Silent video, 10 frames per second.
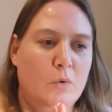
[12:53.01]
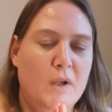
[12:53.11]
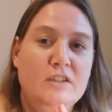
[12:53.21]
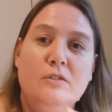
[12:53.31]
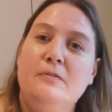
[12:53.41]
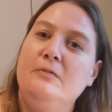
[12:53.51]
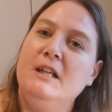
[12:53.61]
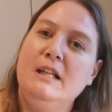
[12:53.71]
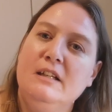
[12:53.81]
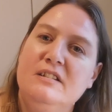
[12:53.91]
when you're
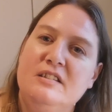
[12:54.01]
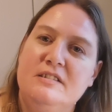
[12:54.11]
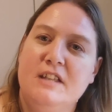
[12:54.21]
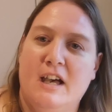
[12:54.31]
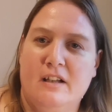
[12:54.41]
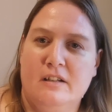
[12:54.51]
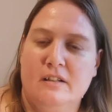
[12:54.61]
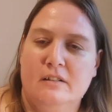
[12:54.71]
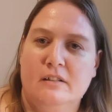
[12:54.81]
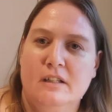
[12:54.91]
feeling stuck
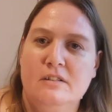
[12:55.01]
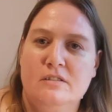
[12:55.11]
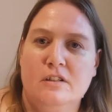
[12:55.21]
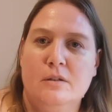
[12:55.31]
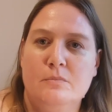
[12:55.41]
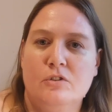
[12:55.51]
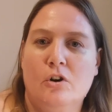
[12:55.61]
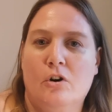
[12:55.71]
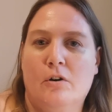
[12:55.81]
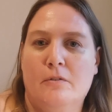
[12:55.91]
in terms
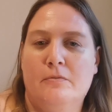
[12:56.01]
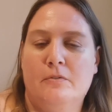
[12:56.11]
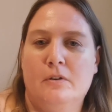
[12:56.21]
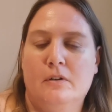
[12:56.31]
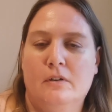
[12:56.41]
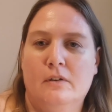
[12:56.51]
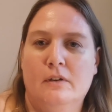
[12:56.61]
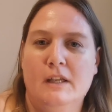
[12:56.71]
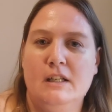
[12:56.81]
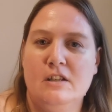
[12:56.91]
of
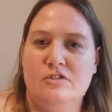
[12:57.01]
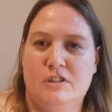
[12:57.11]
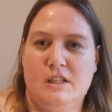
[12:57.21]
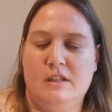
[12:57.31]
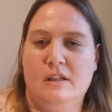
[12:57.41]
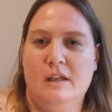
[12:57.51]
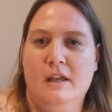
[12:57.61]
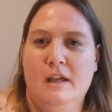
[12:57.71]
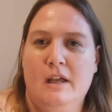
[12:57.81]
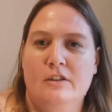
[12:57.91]
energy,
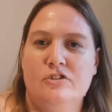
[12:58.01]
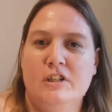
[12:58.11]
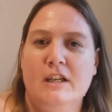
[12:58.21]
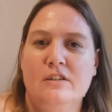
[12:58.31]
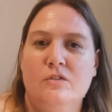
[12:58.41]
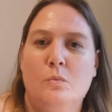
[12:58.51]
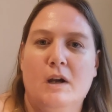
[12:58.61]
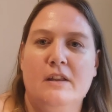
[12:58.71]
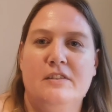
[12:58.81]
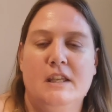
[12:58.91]
change
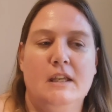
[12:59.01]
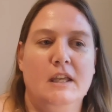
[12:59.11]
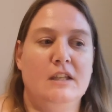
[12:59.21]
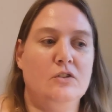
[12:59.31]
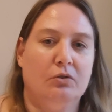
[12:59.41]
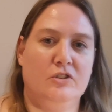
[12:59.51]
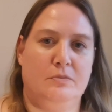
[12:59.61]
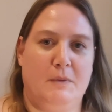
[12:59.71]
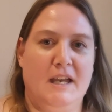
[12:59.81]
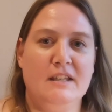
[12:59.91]
one thing in your
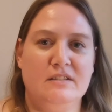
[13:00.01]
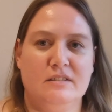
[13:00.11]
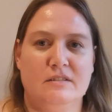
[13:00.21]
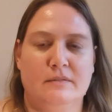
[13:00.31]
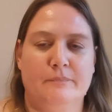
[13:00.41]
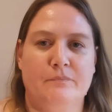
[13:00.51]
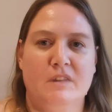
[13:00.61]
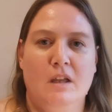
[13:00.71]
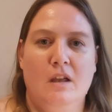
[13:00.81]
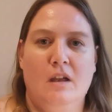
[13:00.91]
space.
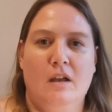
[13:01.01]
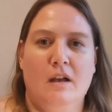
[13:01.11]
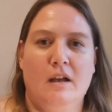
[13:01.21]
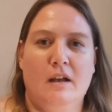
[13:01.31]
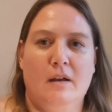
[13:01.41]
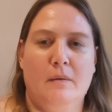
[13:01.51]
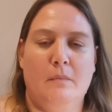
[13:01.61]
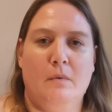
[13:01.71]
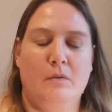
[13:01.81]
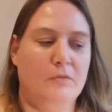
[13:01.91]

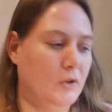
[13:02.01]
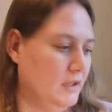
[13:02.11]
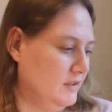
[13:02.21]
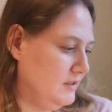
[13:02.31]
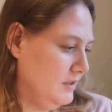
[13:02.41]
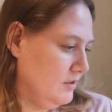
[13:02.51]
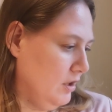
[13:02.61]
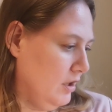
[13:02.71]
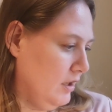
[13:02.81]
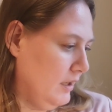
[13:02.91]
For instance,
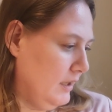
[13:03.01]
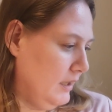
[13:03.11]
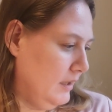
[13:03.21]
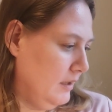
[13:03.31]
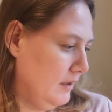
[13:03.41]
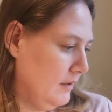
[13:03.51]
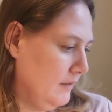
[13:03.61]
I